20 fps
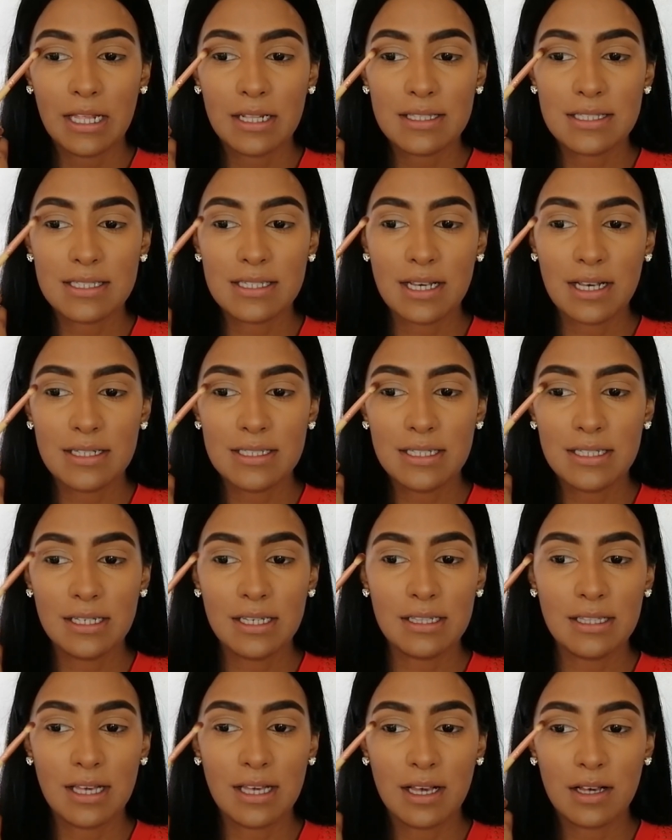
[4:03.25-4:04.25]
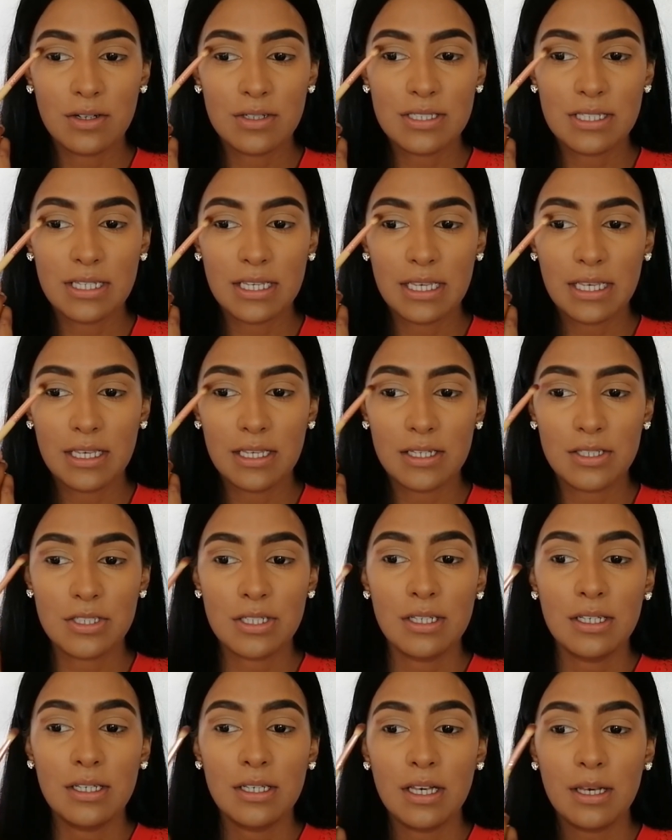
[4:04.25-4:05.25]
and starting at the outer
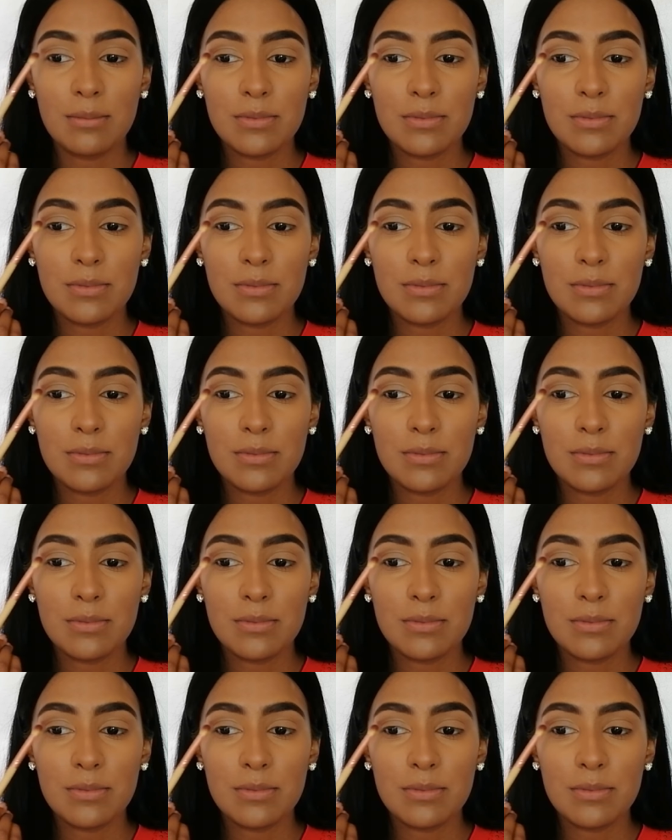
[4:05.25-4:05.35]
edge,